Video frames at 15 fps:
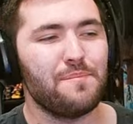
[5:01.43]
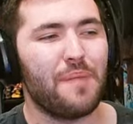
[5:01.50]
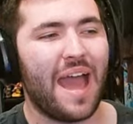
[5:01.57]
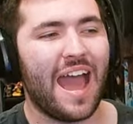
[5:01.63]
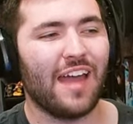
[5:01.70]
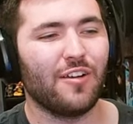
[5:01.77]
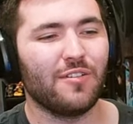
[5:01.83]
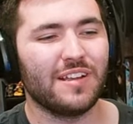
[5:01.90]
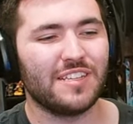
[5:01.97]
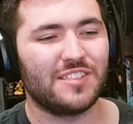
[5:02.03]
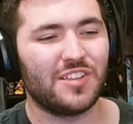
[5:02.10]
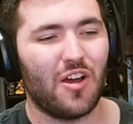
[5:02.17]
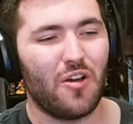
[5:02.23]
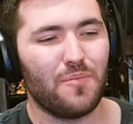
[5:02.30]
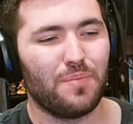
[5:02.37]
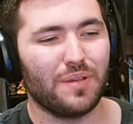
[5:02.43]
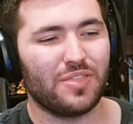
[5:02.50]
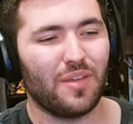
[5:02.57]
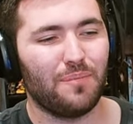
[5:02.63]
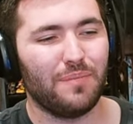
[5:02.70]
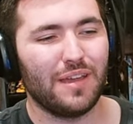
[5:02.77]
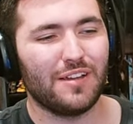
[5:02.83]
Battery Zone, but the
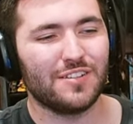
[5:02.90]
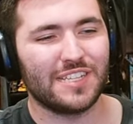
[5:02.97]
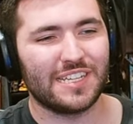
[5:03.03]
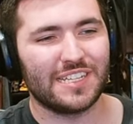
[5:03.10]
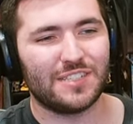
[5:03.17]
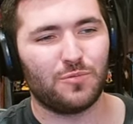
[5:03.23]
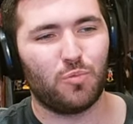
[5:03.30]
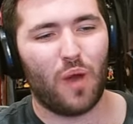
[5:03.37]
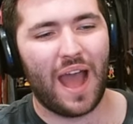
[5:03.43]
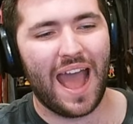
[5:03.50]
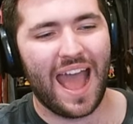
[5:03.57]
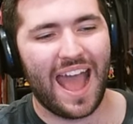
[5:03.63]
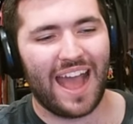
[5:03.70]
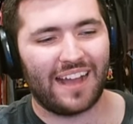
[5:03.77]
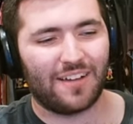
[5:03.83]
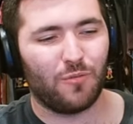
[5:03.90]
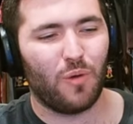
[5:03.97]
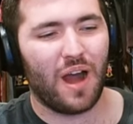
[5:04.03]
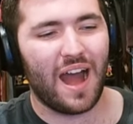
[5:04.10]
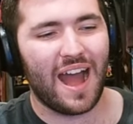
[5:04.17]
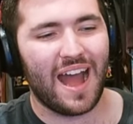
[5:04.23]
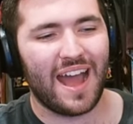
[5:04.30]
music is whack.
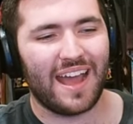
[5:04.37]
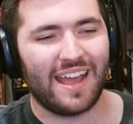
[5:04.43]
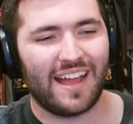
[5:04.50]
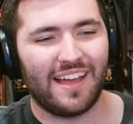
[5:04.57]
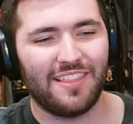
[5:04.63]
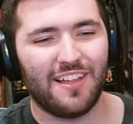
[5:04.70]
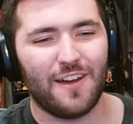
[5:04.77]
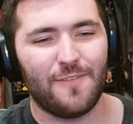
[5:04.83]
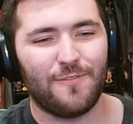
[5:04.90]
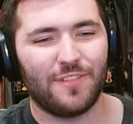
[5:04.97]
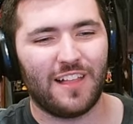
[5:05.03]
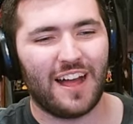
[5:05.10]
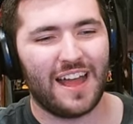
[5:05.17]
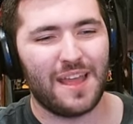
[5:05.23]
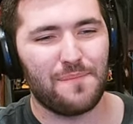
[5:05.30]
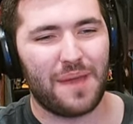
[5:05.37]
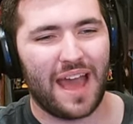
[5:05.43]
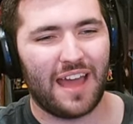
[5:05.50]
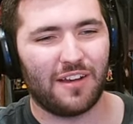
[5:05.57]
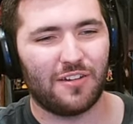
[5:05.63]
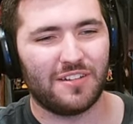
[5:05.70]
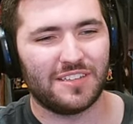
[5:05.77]
Why? I love Flying
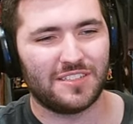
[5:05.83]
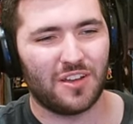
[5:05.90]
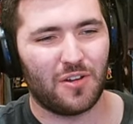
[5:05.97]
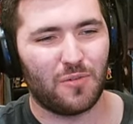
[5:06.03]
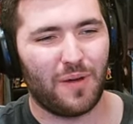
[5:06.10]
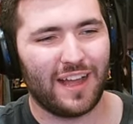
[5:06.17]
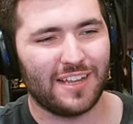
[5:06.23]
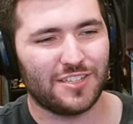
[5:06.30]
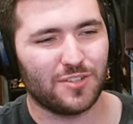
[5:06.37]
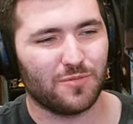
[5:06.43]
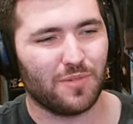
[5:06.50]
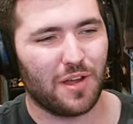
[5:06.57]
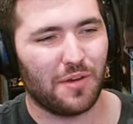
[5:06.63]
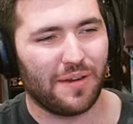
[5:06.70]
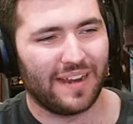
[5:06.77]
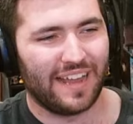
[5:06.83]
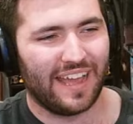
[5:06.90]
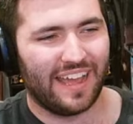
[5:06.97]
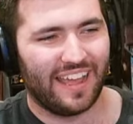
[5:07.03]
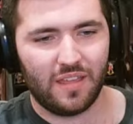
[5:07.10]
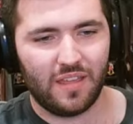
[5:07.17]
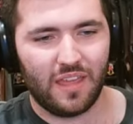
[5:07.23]
Battery Zone. Why did you ruin
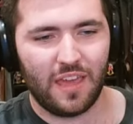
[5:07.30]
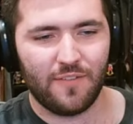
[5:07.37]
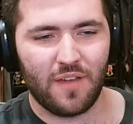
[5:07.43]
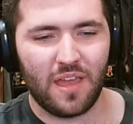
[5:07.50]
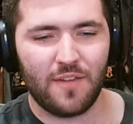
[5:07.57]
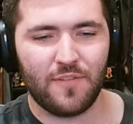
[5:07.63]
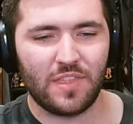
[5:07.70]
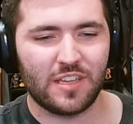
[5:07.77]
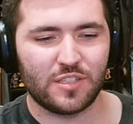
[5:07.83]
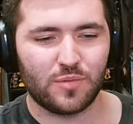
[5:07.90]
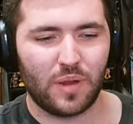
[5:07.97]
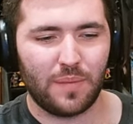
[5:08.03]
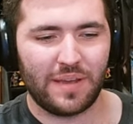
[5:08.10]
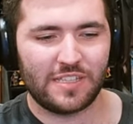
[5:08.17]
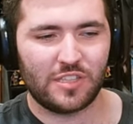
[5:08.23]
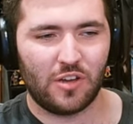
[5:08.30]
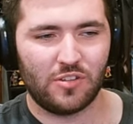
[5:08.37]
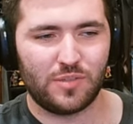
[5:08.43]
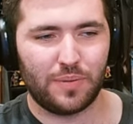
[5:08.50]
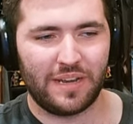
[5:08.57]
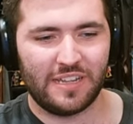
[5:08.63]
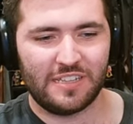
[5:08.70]
it? Even this remix, though, it's
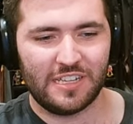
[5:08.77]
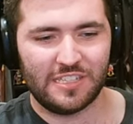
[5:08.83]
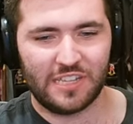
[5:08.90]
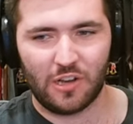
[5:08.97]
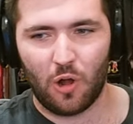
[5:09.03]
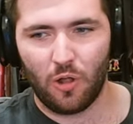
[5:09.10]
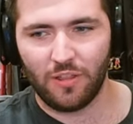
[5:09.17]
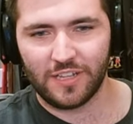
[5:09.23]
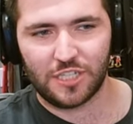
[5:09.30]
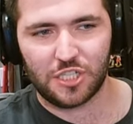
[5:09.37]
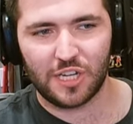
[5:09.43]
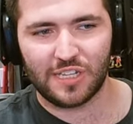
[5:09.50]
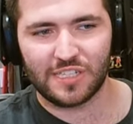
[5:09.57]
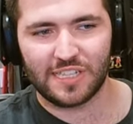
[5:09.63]
pretty decent. Holy shit, is